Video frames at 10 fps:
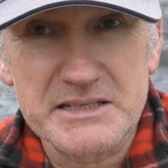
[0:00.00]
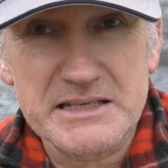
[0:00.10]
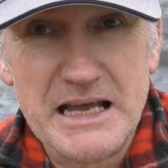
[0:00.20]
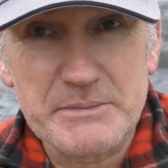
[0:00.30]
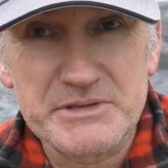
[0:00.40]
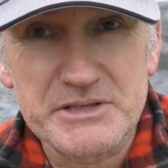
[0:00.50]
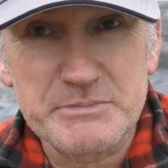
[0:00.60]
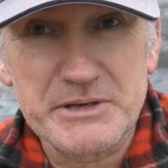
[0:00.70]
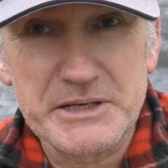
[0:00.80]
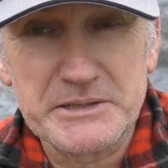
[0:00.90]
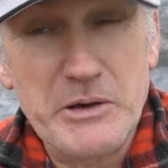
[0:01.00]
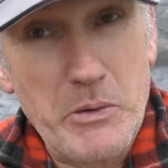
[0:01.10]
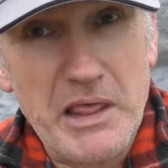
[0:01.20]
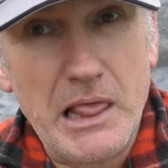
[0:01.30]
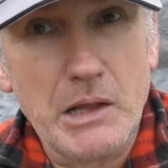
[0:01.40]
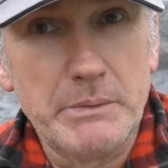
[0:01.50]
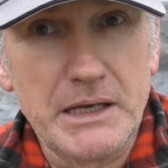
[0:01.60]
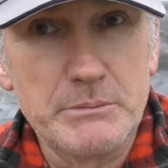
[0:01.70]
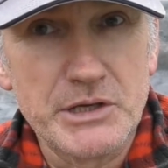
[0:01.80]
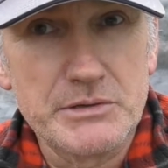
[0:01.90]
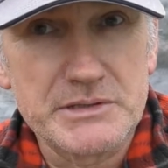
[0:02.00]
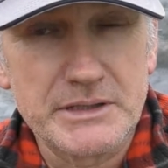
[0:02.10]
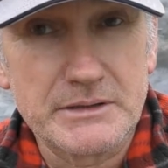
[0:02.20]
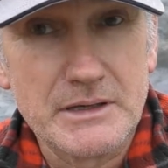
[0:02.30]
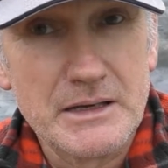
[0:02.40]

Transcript: times the speed with a little bit of music.